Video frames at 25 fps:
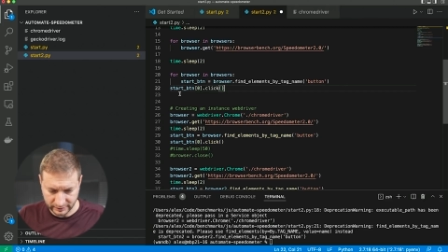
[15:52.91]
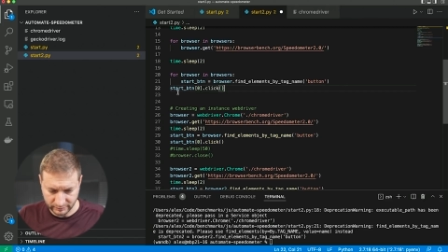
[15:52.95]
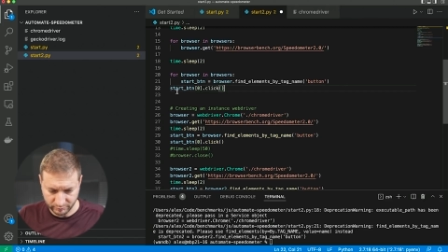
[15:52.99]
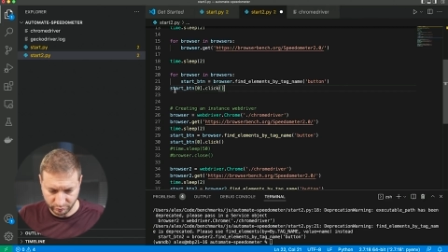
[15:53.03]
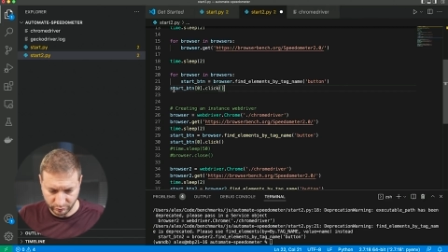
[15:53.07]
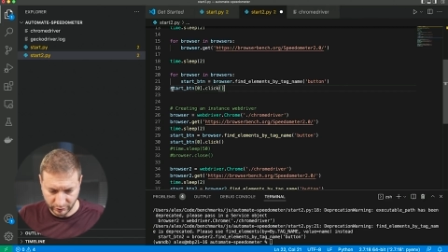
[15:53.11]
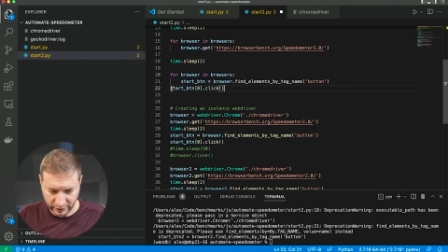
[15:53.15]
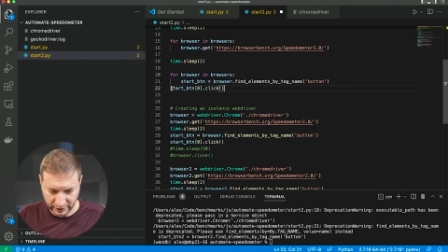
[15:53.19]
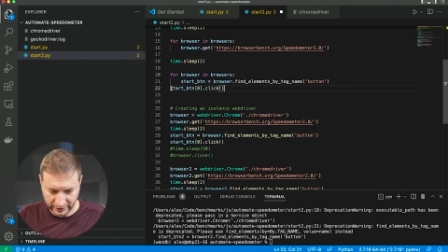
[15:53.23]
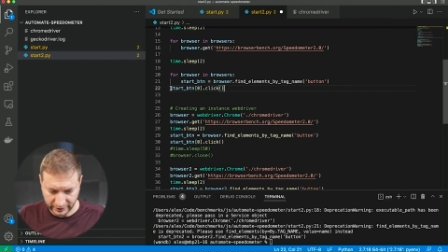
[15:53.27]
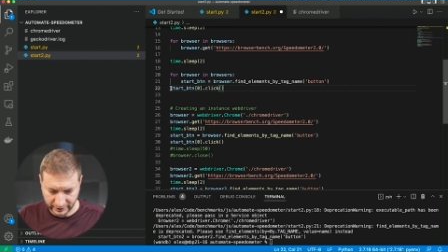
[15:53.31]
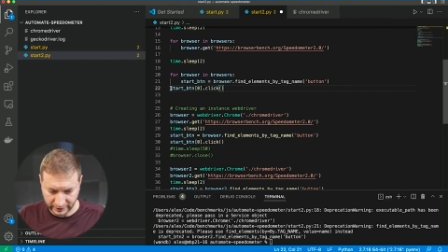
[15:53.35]

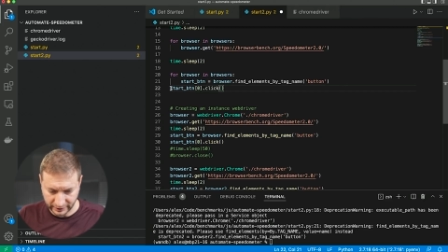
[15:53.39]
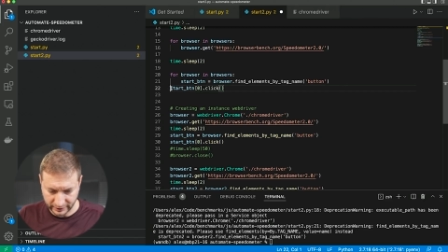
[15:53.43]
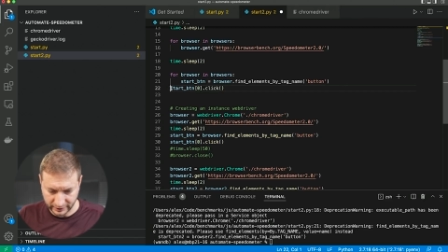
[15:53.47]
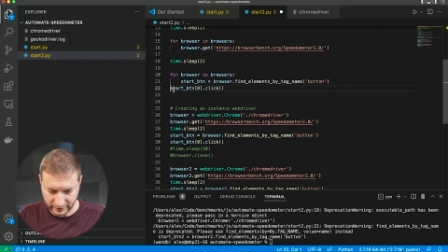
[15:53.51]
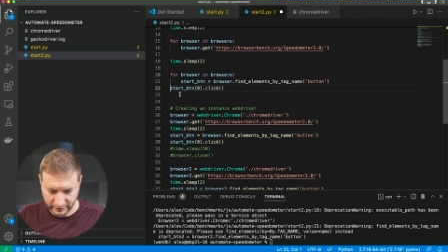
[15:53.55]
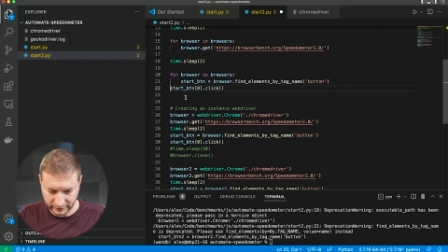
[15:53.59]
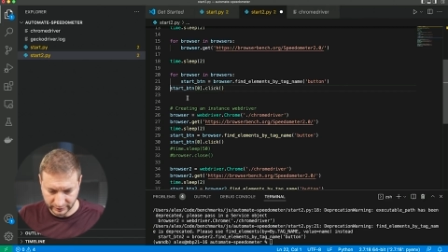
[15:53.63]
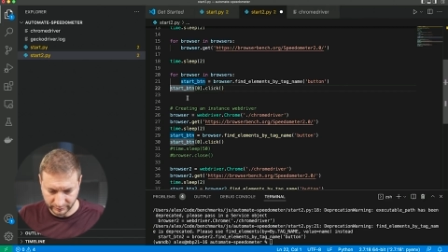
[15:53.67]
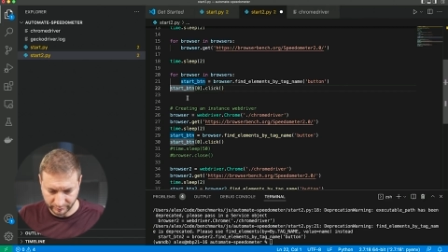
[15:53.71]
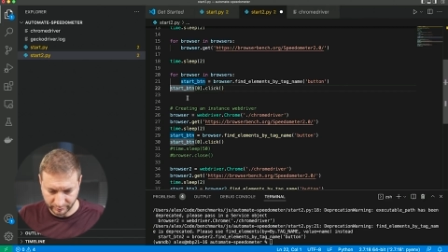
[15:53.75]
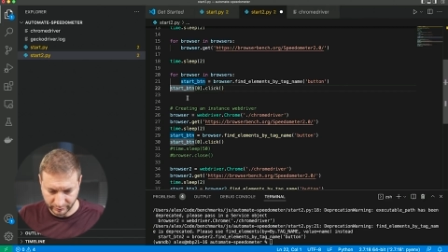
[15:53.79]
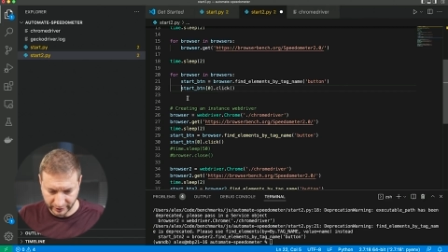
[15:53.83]
button
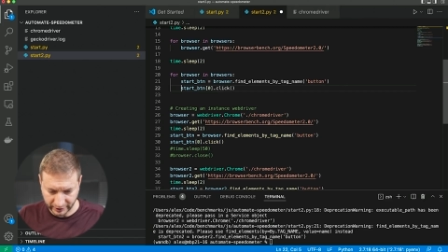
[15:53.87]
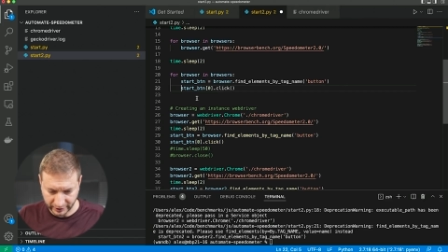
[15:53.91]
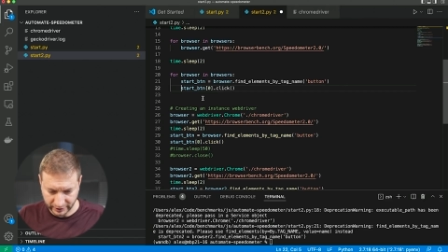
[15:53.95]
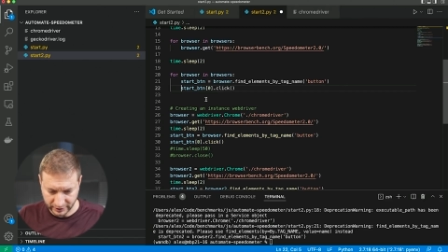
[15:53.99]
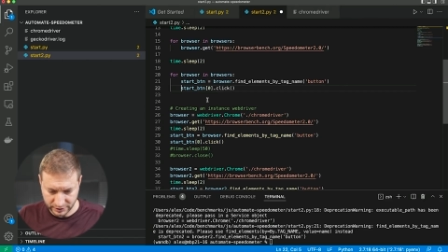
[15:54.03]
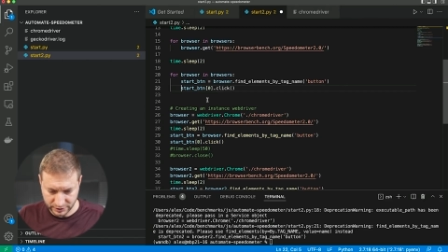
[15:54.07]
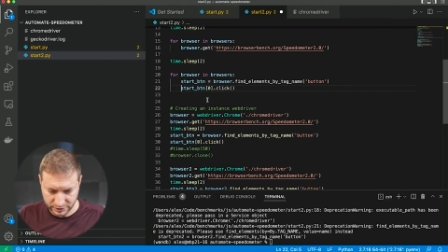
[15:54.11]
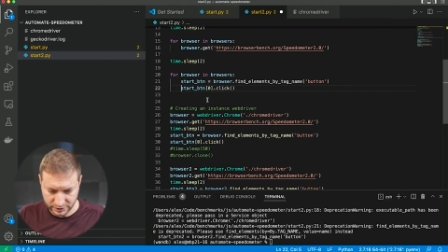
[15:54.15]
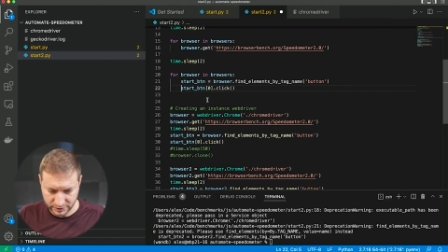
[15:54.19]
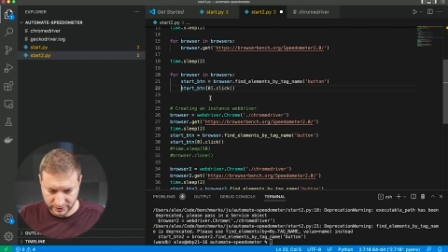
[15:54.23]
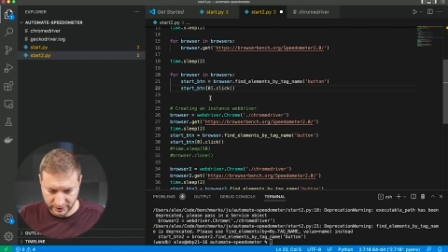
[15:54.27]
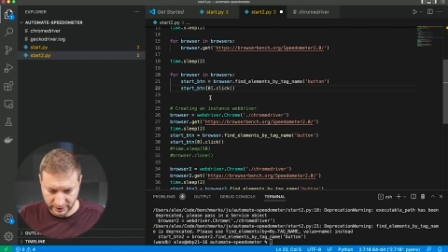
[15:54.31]
on the
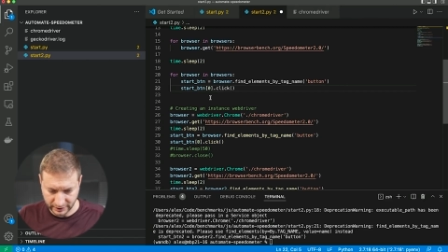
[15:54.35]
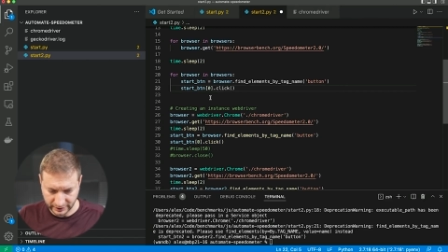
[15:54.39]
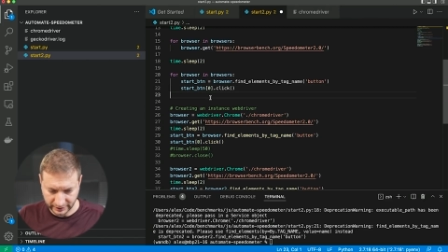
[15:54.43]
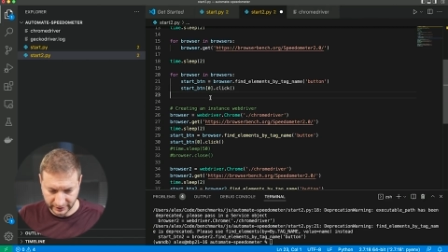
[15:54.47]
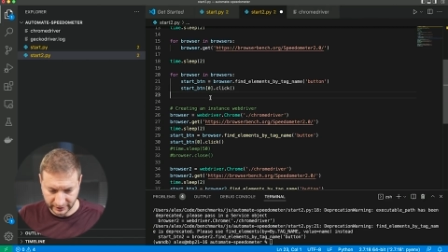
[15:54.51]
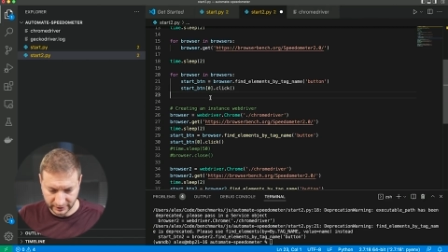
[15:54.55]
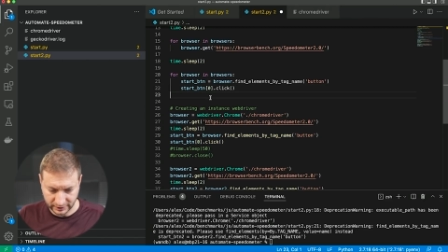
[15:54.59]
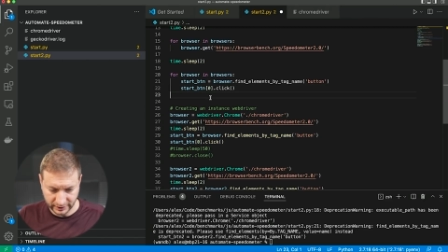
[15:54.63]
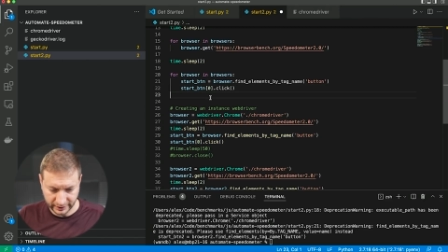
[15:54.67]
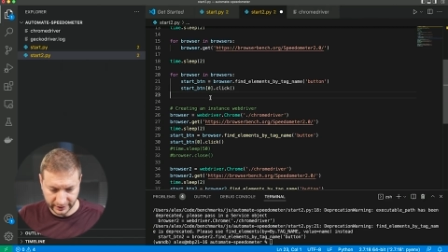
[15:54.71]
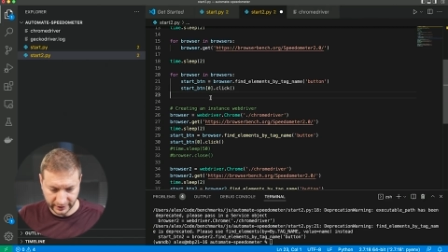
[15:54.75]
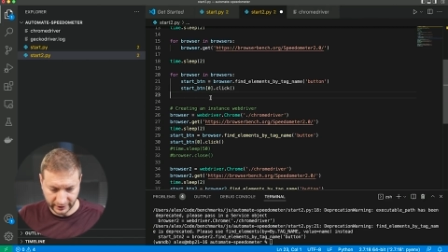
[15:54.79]
page and
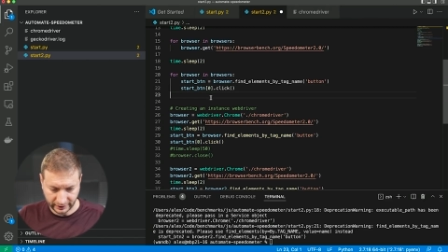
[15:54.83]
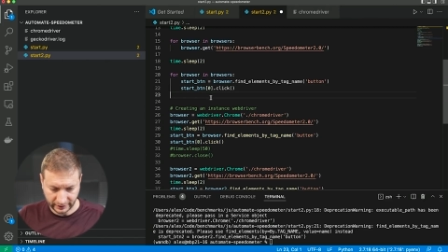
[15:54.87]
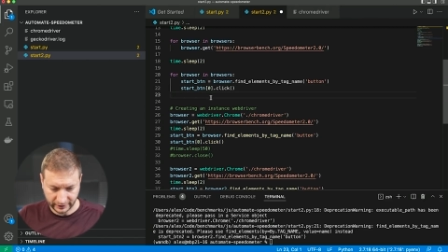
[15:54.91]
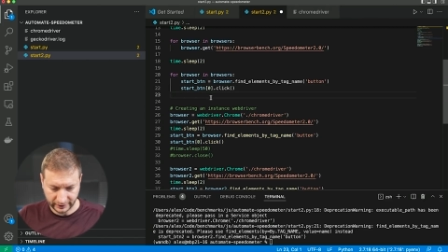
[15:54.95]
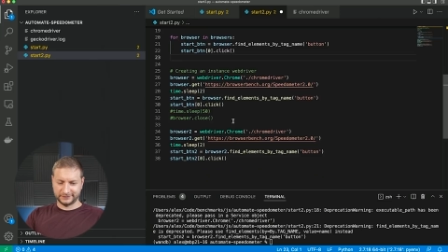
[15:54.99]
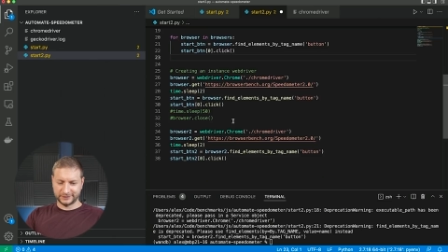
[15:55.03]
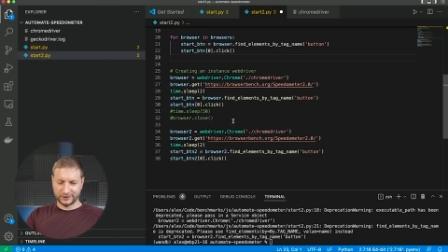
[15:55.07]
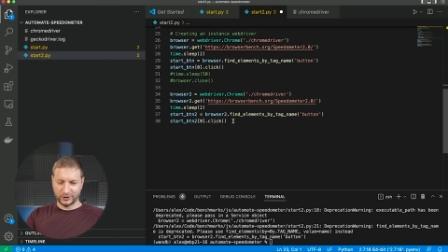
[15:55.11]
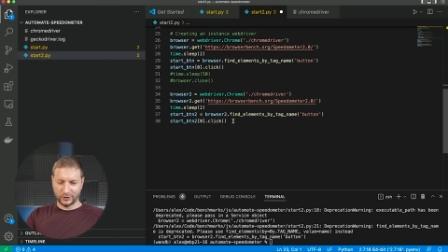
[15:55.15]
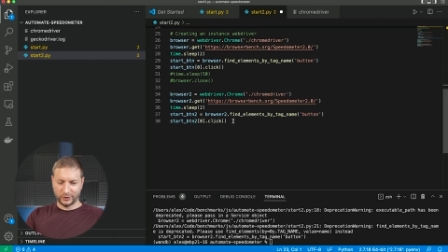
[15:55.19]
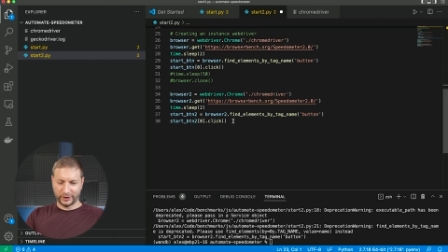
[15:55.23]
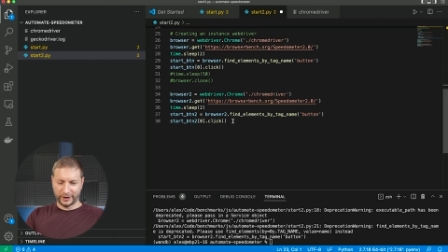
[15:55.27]
then click it.
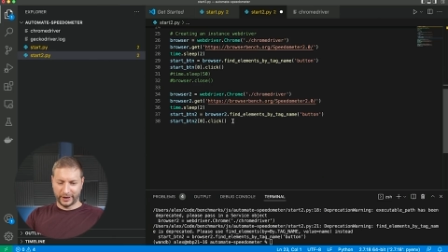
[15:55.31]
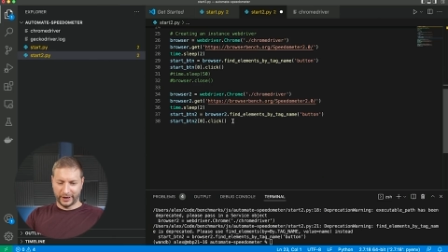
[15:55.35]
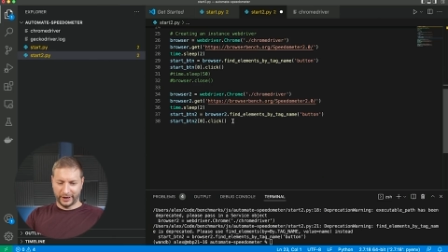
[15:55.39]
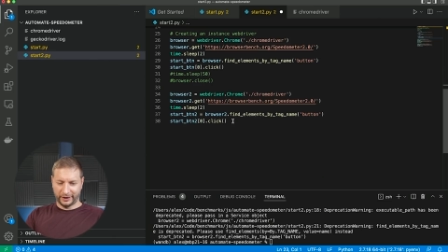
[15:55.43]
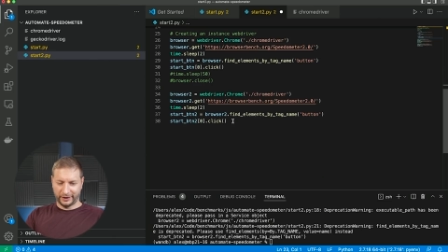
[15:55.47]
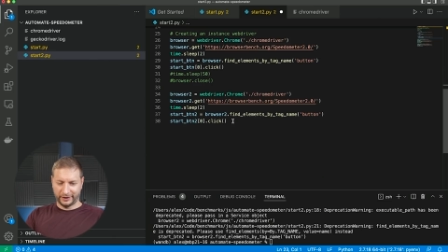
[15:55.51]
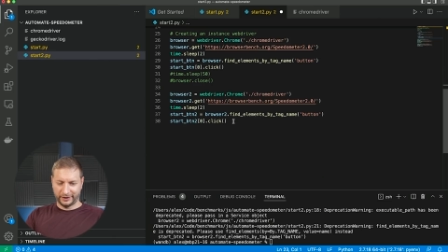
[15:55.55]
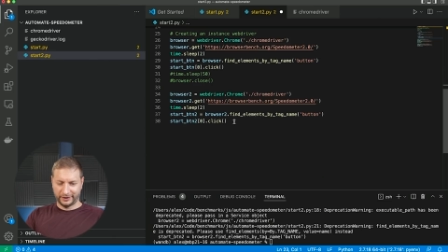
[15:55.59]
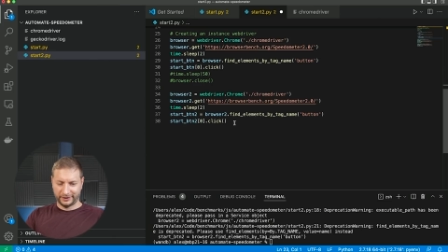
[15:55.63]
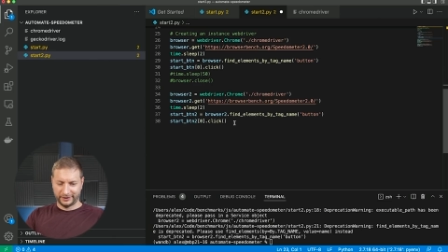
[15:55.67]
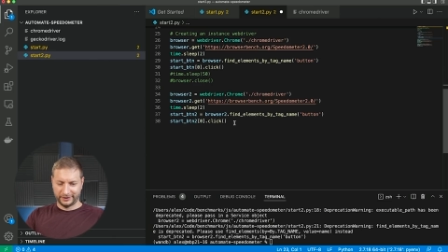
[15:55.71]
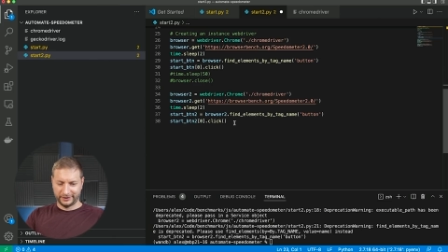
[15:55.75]

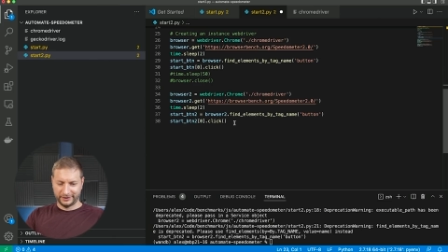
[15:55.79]
Okay.